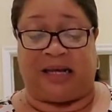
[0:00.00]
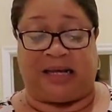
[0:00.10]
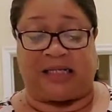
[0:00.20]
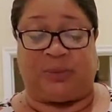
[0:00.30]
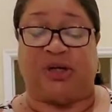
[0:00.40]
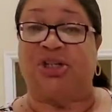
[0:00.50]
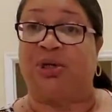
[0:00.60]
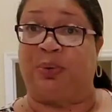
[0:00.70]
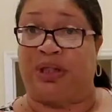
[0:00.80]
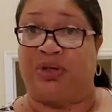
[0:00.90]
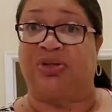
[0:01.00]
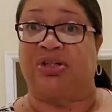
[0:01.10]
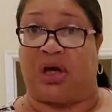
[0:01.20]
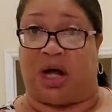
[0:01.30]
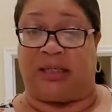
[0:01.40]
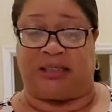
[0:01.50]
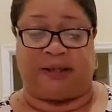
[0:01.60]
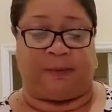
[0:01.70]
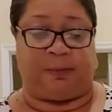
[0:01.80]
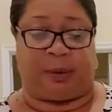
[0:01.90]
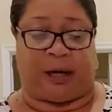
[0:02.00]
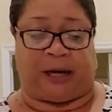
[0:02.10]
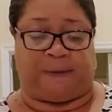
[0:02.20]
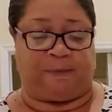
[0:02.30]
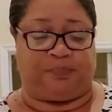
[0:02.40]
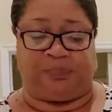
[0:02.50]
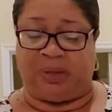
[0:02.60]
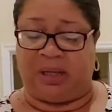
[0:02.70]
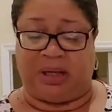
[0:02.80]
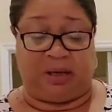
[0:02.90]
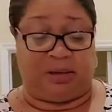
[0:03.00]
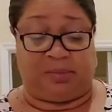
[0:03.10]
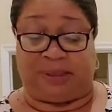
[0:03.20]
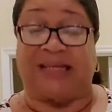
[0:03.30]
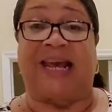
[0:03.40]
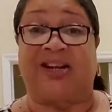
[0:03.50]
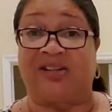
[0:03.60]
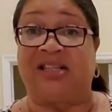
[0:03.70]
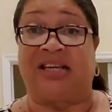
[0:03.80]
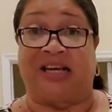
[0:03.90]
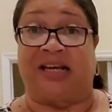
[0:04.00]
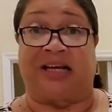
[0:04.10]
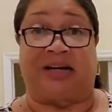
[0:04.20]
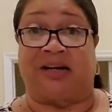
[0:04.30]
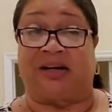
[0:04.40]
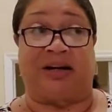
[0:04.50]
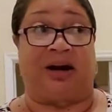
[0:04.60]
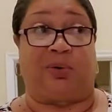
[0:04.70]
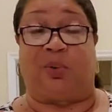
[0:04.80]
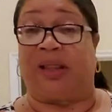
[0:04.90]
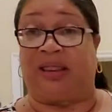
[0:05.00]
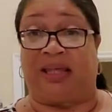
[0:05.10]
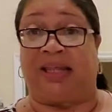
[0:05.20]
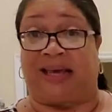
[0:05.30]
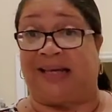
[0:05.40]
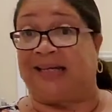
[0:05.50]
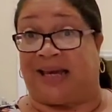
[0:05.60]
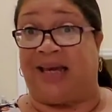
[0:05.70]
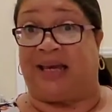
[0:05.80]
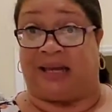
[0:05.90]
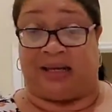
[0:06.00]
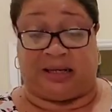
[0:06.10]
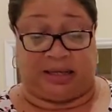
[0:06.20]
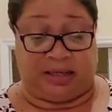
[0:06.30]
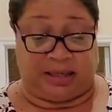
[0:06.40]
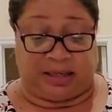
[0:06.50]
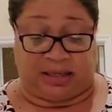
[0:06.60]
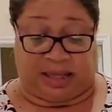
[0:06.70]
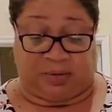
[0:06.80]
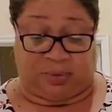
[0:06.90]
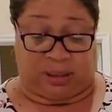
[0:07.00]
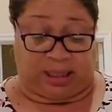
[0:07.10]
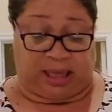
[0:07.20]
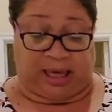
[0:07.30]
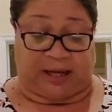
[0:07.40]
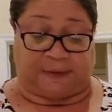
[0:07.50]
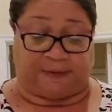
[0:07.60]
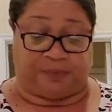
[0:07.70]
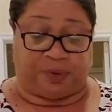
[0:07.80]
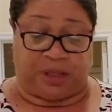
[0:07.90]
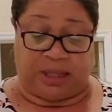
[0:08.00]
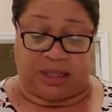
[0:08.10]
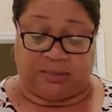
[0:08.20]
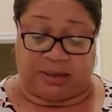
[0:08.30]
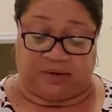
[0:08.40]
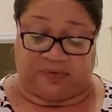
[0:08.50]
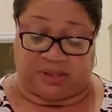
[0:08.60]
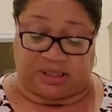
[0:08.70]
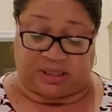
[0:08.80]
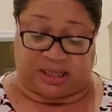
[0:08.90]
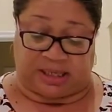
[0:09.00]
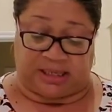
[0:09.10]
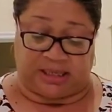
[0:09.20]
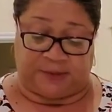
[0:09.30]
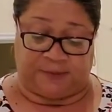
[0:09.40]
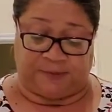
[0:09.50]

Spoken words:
especially with your salt, but potatoes are one thing that can take it. They really can. Let me give this a taste.